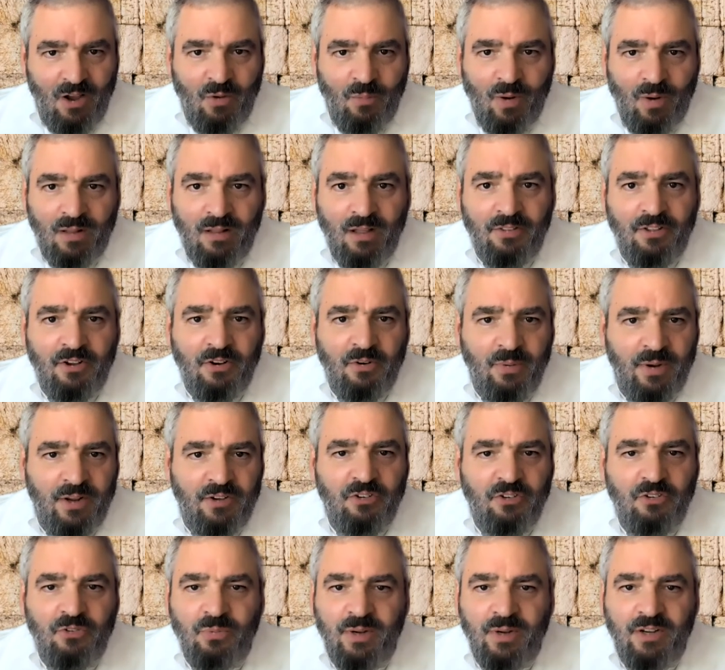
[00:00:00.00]
While other
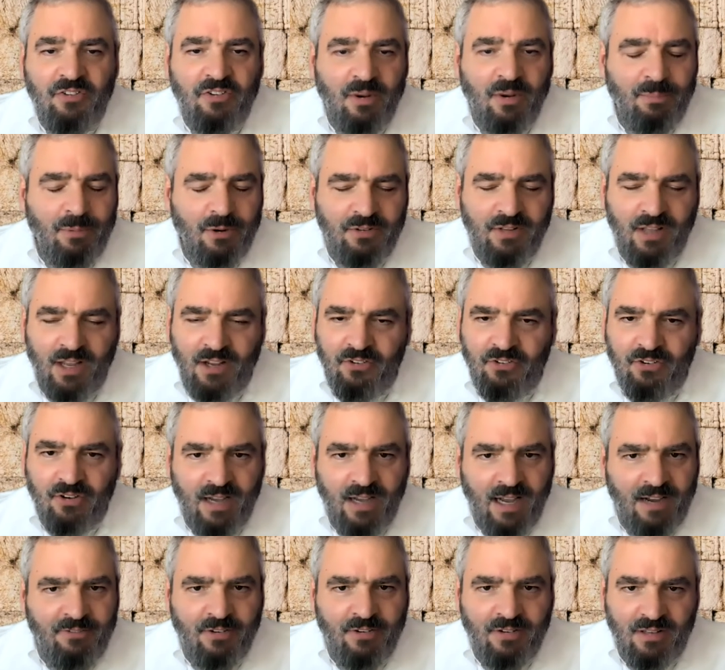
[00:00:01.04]
creatures reach their potential
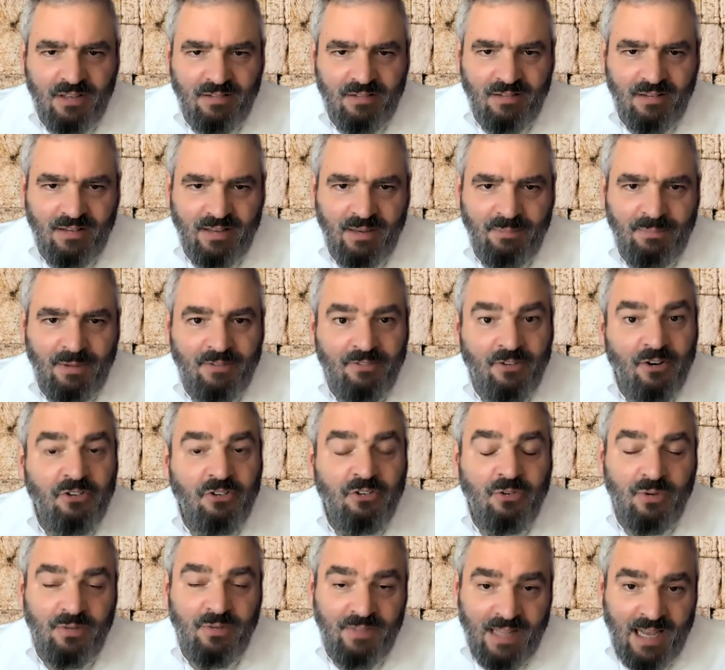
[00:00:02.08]
effortlessly by
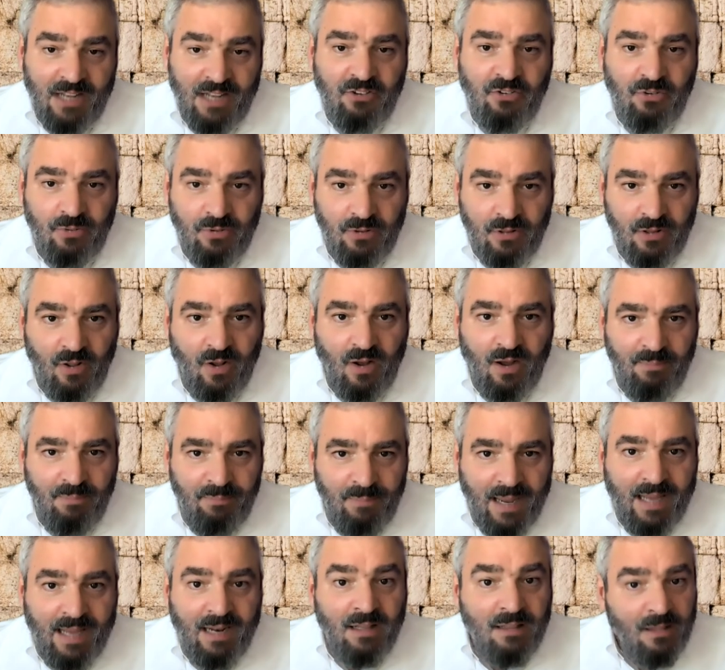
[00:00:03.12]
virtue of natural law,
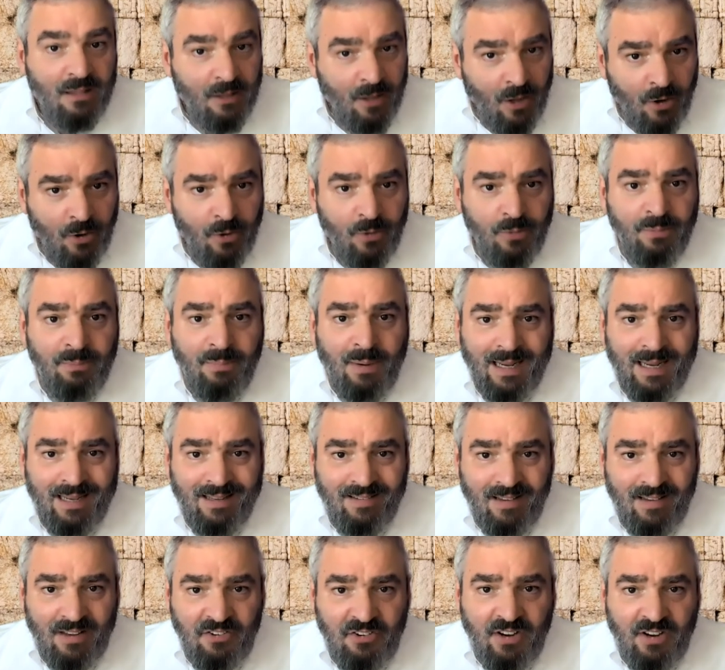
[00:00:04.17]
man alone, by
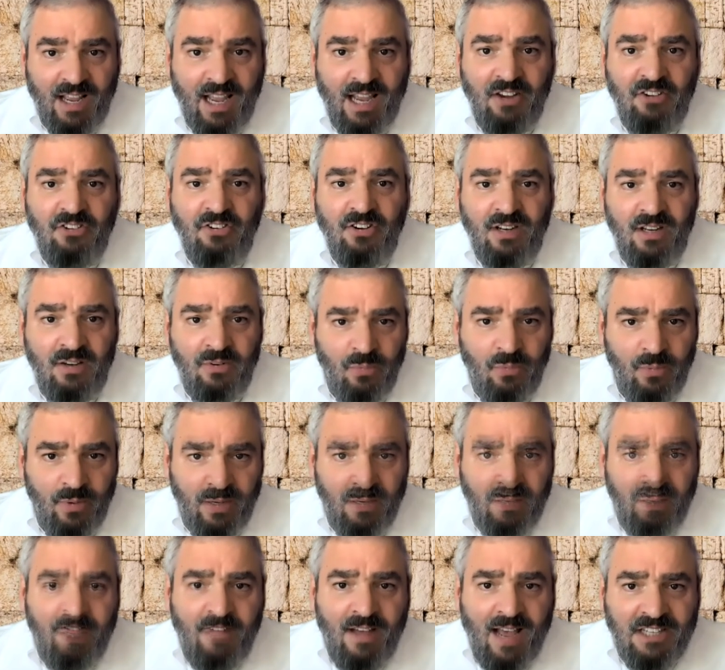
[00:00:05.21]
his education and
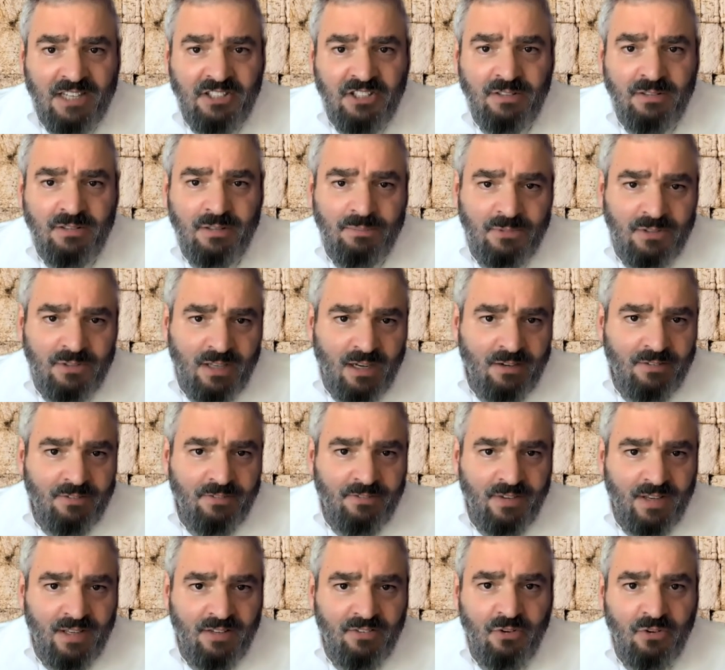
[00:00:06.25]
will, fashions himself
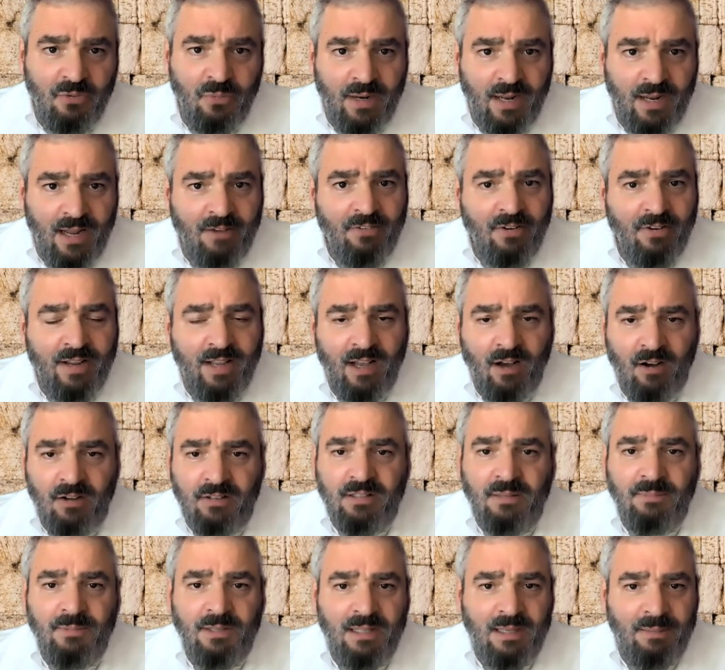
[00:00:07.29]
into whatever he
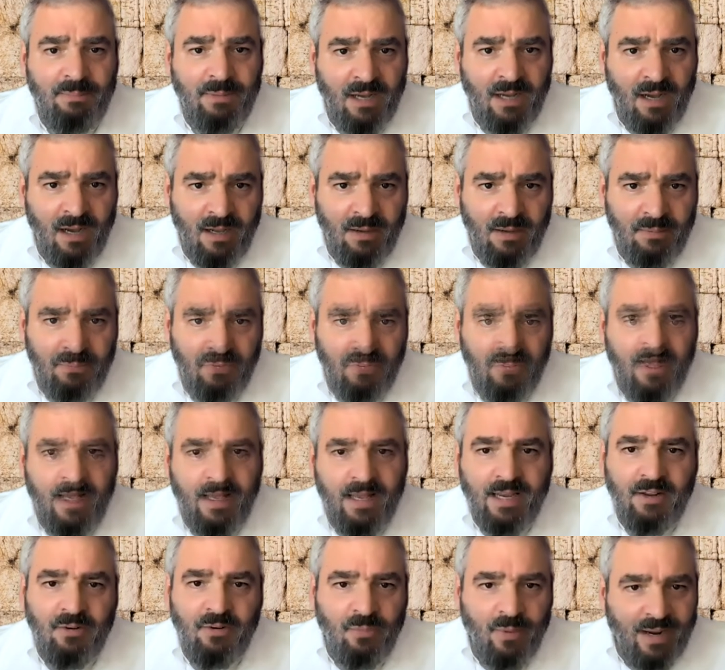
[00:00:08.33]
ultimately becomes.
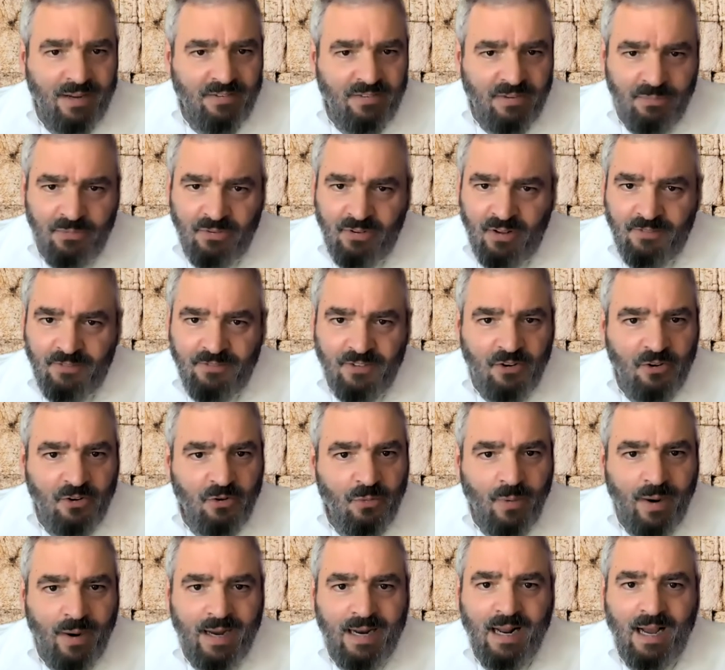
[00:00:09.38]
He can raise himself to
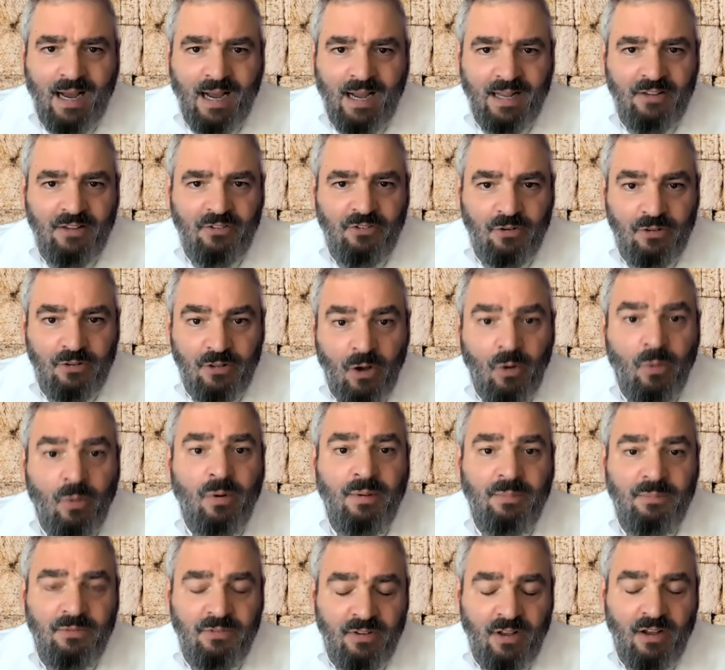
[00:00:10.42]
great heights or
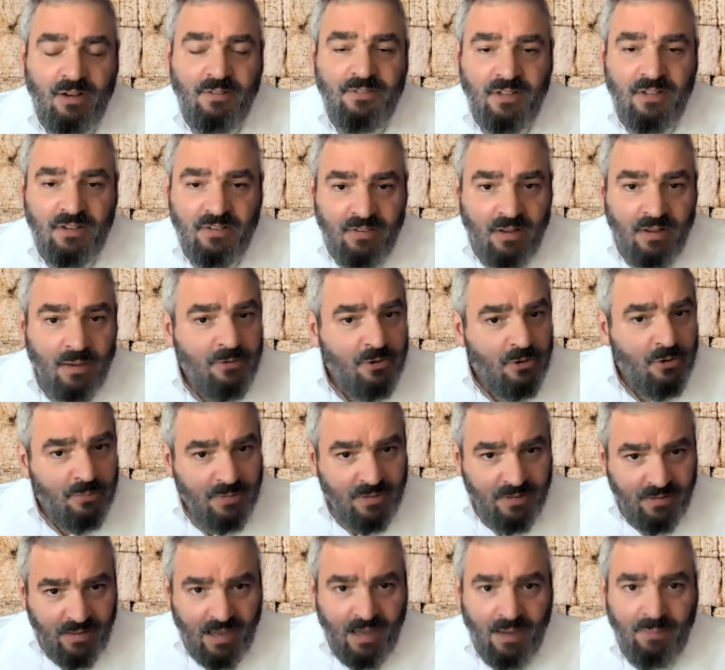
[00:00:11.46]
lower himself to
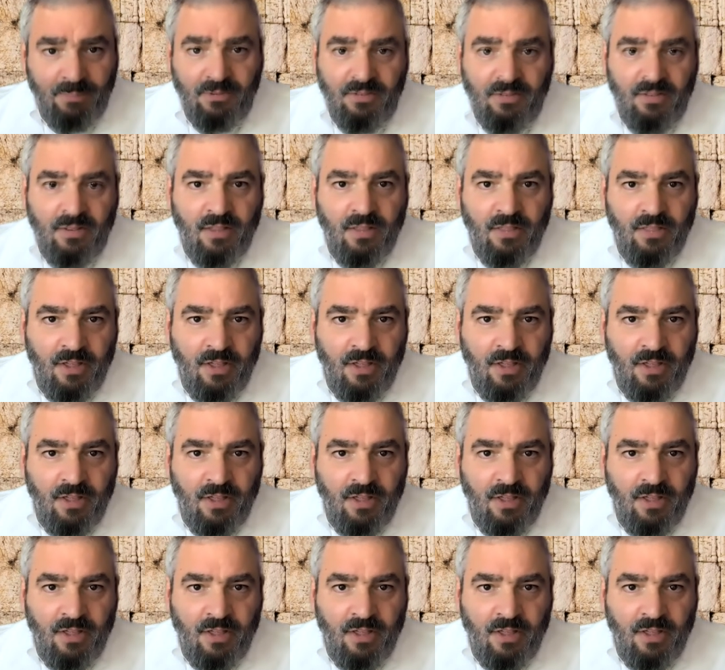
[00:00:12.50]
subhuman depths.